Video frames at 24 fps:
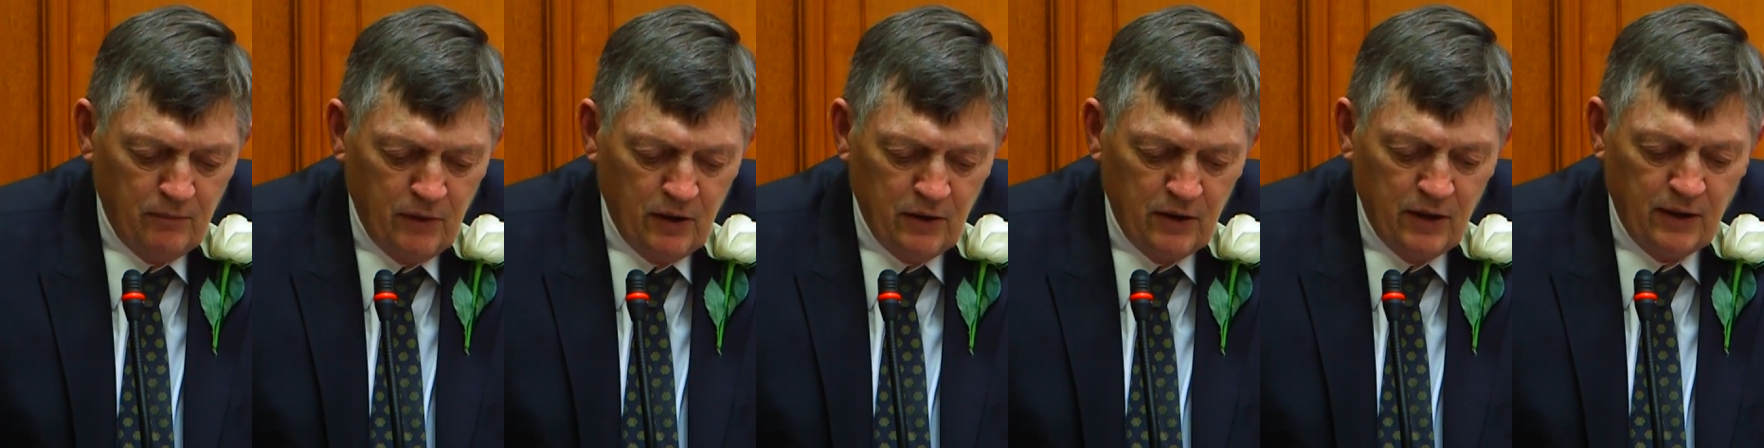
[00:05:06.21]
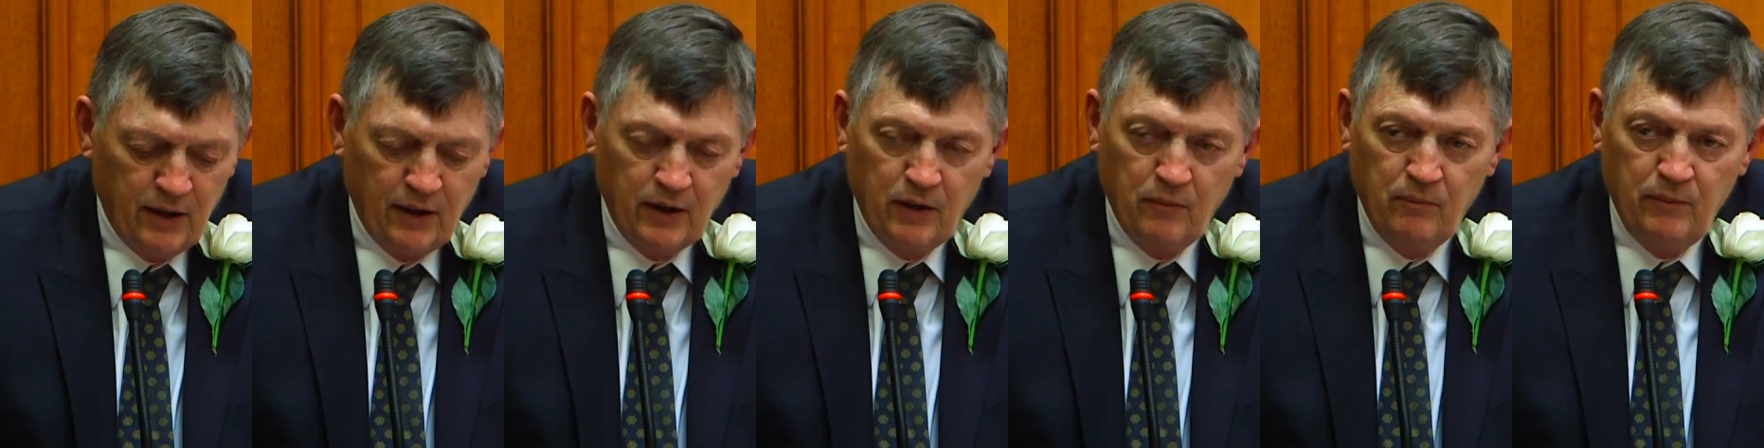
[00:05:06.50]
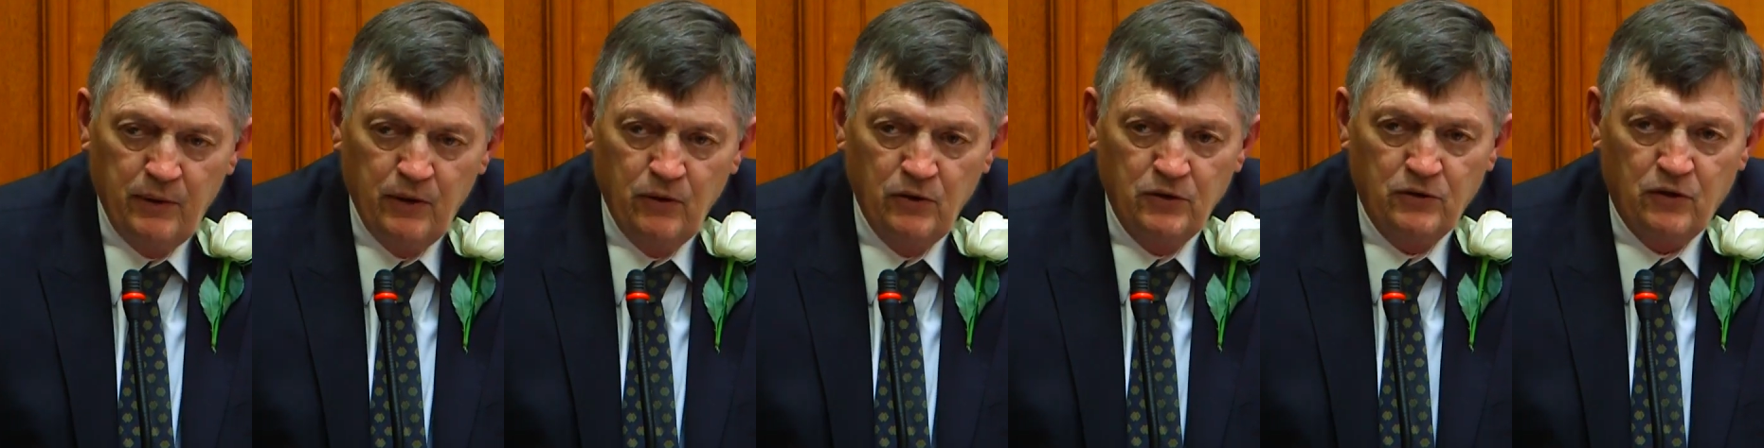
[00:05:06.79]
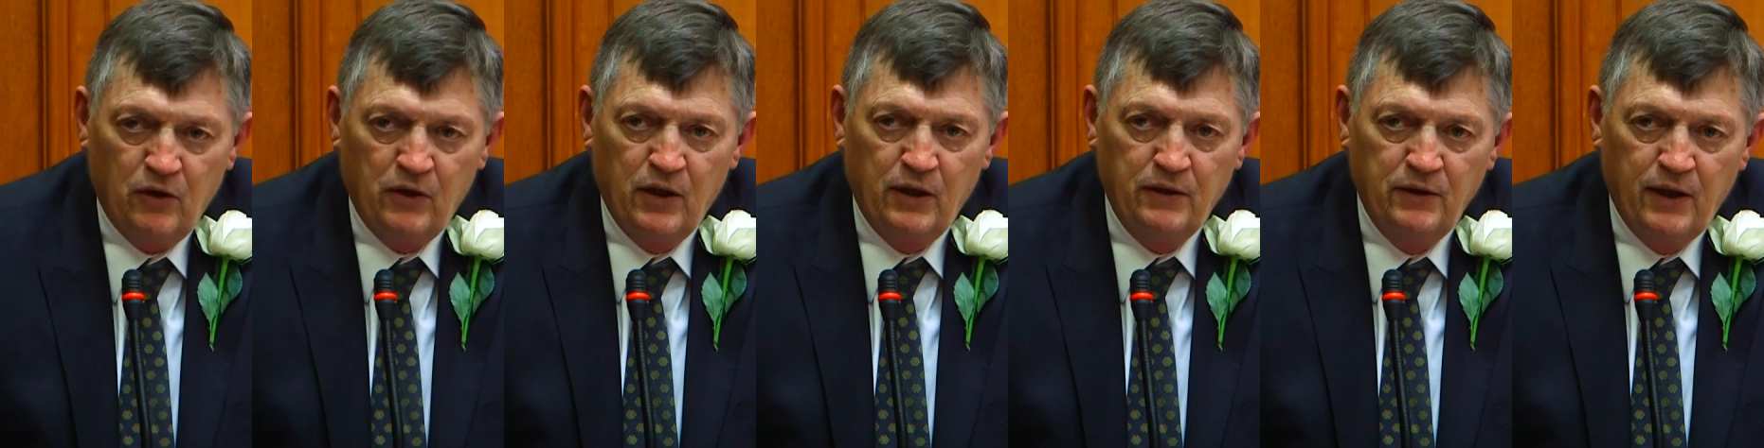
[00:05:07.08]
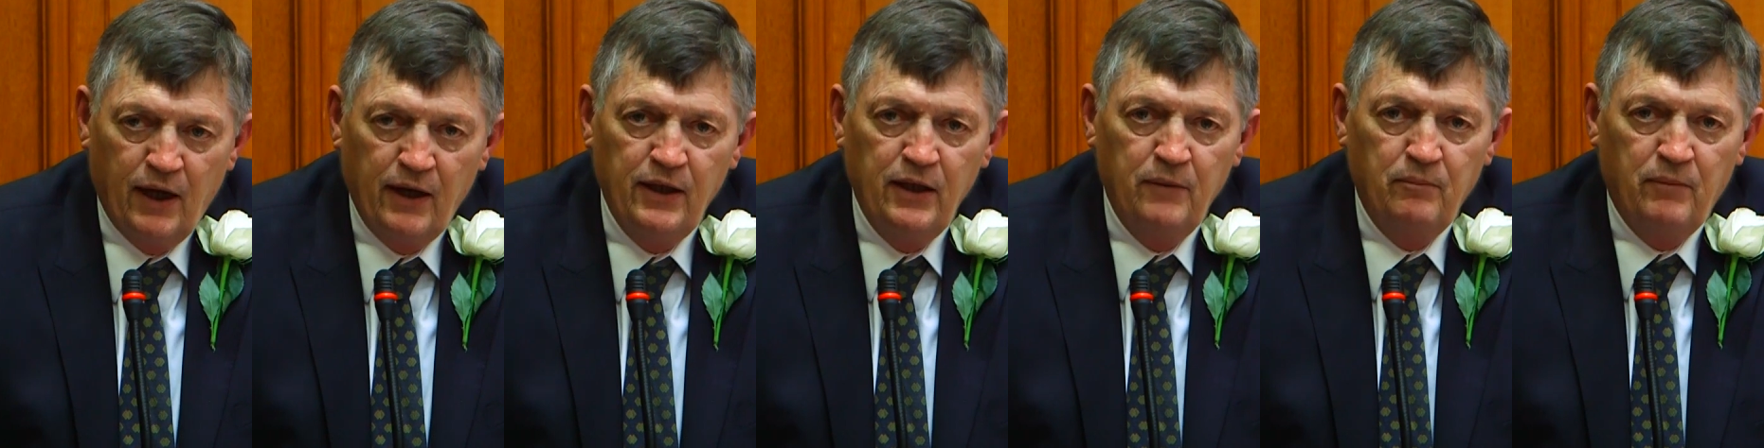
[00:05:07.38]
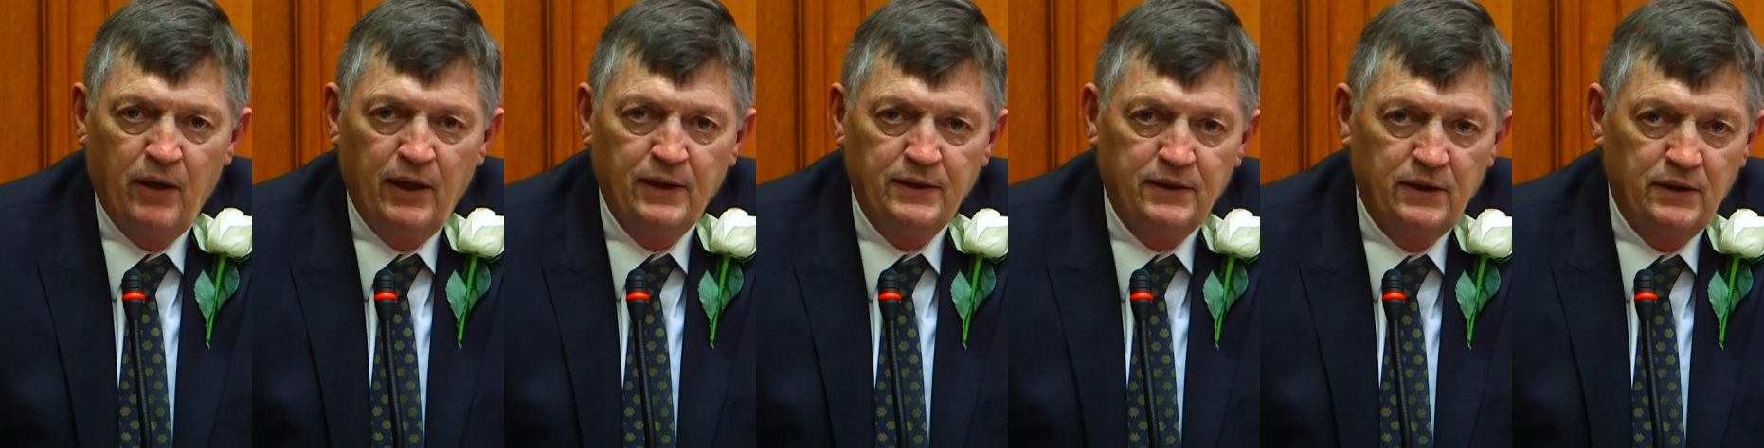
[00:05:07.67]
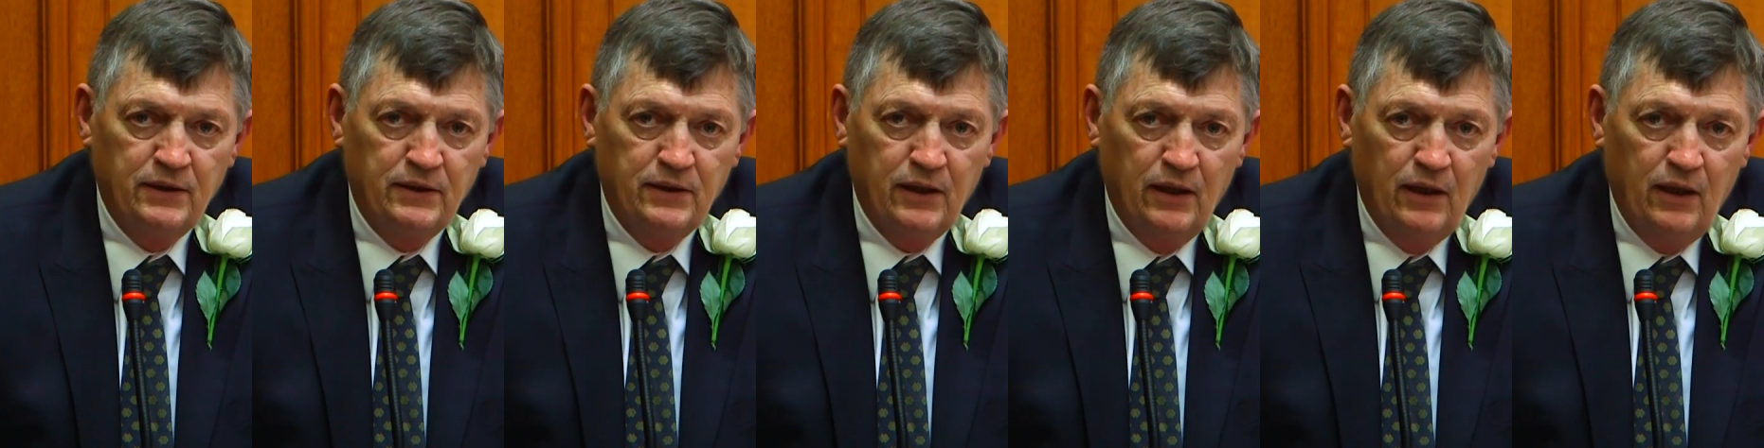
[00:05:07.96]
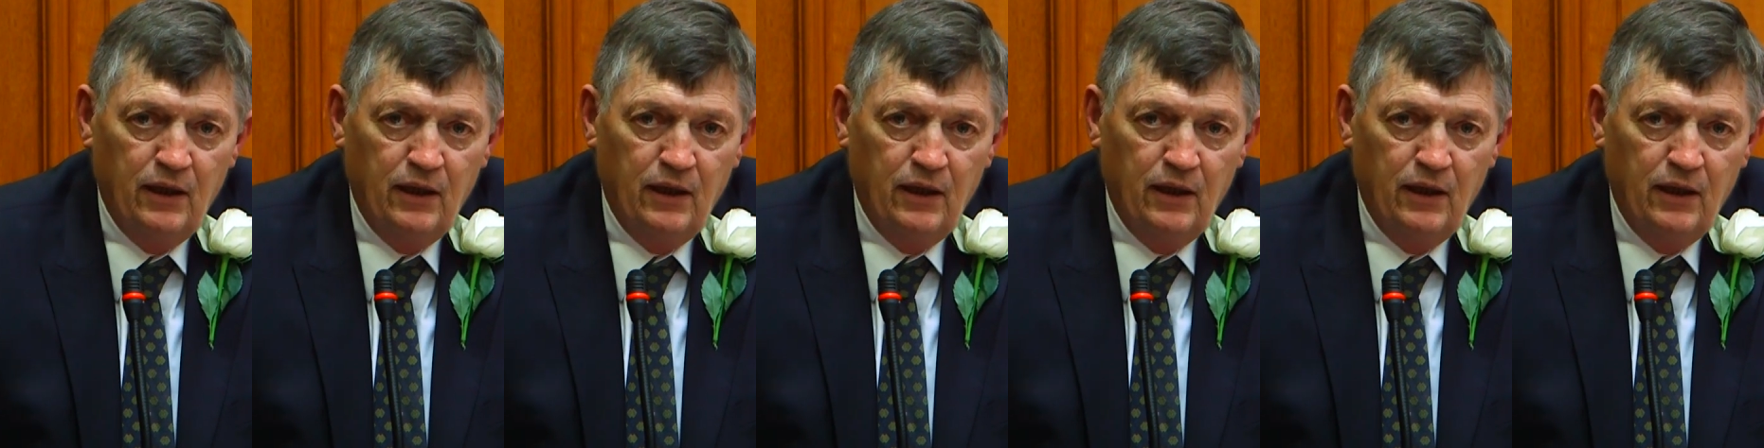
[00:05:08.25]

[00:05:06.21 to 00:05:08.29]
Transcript: murdered and abused on a daily basis,